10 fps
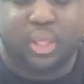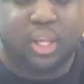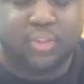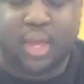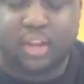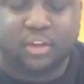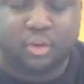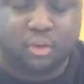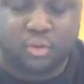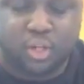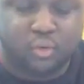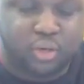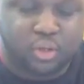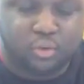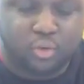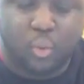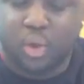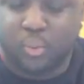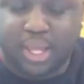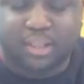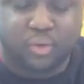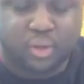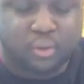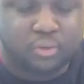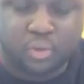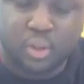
anything I need to reuse or would like to reuse.